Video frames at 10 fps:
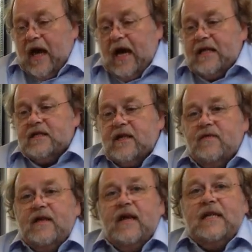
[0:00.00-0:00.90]

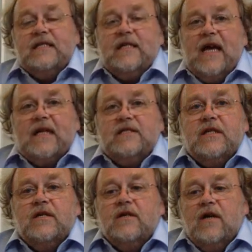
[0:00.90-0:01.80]
And the internet
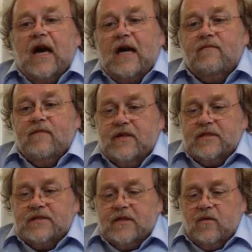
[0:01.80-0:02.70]

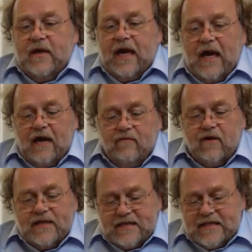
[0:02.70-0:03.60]
adverts that we have
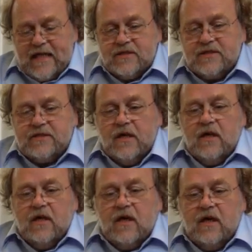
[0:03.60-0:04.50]
are, in a sense,
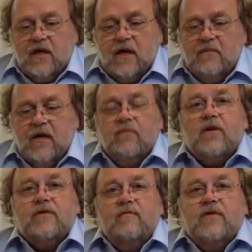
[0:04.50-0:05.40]
a
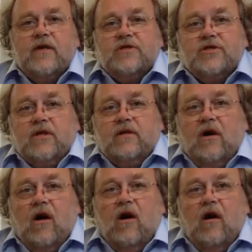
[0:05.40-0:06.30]
modern version
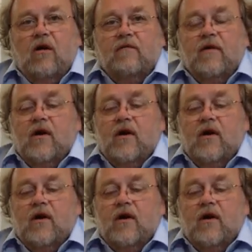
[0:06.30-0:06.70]
of